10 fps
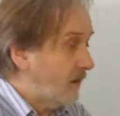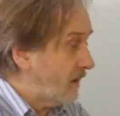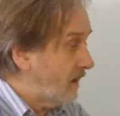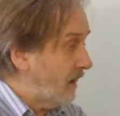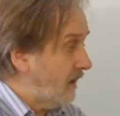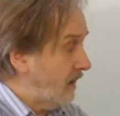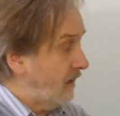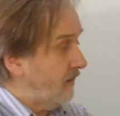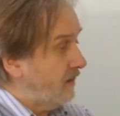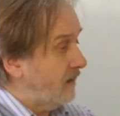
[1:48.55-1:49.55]
that uh,
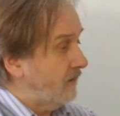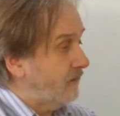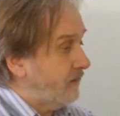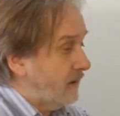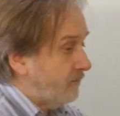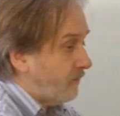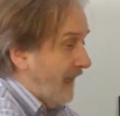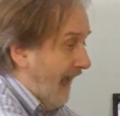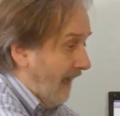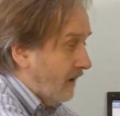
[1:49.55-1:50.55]
that I've um,
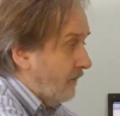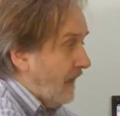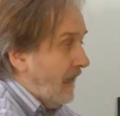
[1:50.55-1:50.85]
had